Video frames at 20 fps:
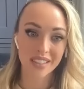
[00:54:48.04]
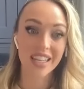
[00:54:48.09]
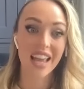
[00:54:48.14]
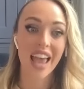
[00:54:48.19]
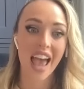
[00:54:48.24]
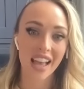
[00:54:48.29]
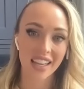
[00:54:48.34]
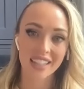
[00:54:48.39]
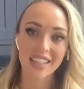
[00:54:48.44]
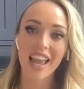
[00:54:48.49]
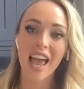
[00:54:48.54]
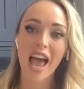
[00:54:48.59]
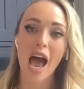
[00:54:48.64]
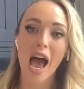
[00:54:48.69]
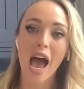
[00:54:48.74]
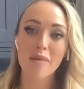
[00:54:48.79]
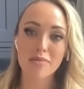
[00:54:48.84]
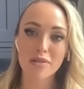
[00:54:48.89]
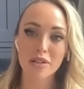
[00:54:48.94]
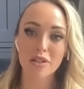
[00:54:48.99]
Yeah, yeah, yeah,
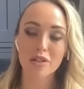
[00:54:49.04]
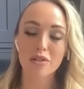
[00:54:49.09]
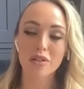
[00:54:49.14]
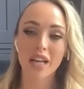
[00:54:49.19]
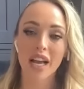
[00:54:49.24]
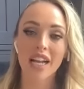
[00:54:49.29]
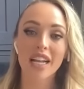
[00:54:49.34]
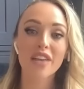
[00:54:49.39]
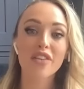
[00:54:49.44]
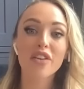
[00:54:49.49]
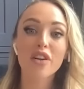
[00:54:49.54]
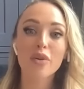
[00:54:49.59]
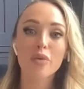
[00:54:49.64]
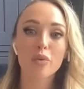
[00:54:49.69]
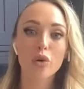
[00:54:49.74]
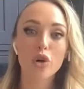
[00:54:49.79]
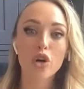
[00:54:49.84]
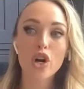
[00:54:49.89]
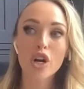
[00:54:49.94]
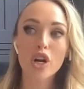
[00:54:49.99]
absolutely. And even at
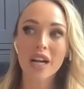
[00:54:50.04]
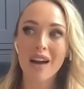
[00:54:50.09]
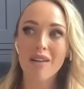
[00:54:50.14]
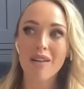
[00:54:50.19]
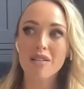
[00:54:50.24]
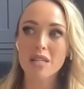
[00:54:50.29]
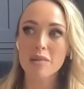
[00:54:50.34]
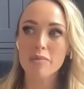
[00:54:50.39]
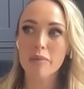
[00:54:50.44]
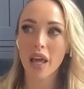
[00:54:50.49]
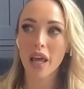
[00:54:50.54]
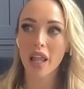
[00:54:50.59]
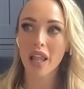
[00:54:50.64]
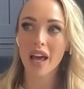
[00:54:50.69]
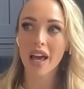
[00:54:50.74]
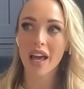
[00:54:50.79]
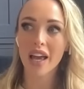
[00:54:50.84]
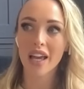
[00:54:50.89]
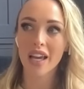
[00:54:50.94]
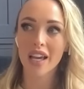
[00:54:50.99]
work, I was a bit
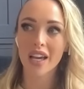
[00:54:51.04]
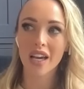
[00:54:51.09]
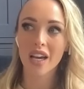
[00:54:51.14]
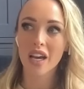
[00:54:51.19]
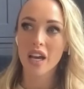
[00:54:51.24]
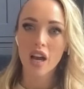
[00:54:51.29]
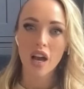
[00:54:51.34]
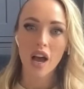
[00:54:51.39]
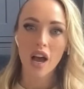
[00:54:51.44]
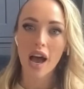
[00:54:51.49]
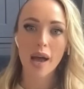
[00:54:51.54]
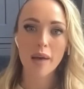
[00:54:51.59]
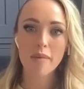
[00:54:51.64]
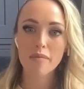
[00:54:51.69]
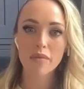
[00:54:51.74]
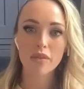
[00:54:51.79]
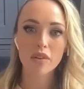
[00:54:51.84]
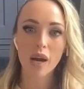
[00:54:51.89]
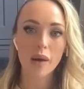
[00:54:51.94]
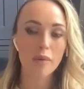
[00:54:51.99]
like,
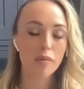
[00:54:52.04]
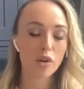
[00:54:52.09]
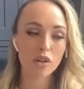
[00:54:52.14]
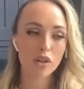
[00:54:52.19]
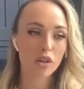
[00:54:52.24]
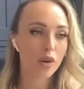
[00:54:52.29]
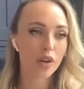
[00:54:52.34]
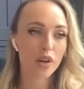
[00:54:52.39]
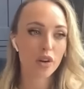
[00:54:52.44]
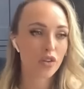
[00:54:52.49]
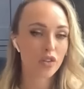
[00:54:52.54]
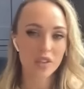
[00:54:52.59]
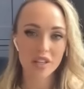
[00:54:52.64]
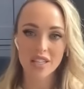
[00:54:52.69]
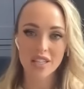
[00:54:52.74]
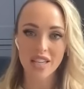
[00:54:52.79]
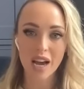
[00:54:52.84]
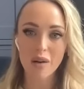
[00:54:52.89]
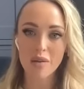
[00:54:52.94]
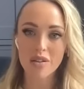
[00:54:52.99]
I'm, I'm not going over
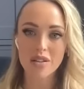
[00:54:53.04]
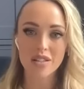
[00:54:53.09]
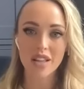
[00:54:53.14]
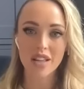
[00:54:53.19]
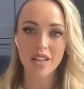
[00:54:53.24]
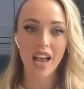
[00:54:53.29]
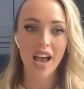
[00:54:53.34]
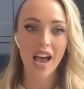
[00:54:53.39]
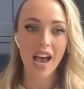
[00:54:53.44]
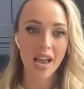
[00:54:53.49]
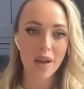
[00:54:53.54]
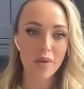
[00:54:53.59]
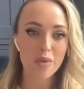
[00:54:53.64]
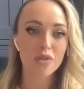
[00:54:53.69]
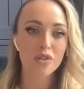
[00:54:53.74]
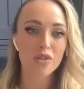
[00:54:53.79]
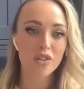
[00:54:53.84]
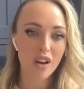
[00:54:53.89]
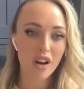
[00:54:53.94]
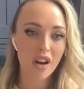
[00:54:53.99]
these hours. Like, I will
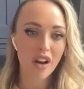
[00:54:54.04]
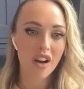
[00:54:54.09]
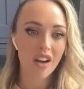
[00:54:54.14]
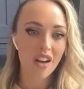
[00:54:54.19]
not.